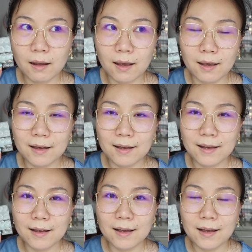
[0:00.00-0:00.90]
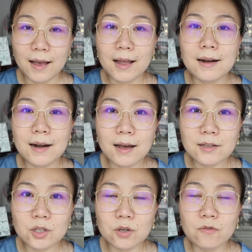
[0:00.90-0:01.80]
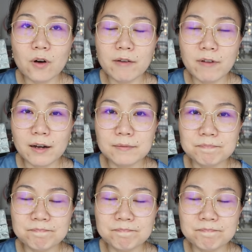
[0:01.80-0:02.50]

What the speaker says: it lasts you forever.